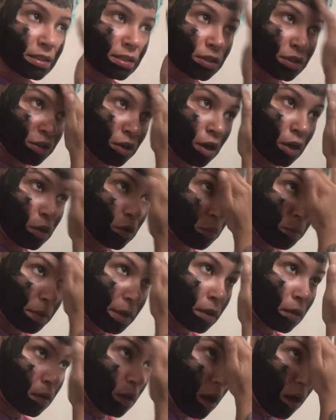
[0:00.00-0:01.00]
these charcoal
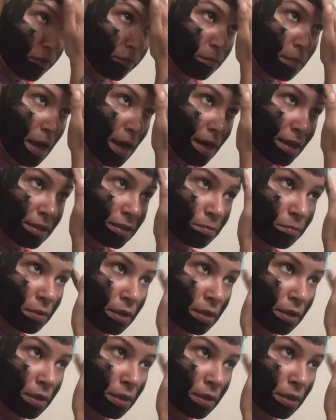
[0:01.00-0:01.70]
peel off masks,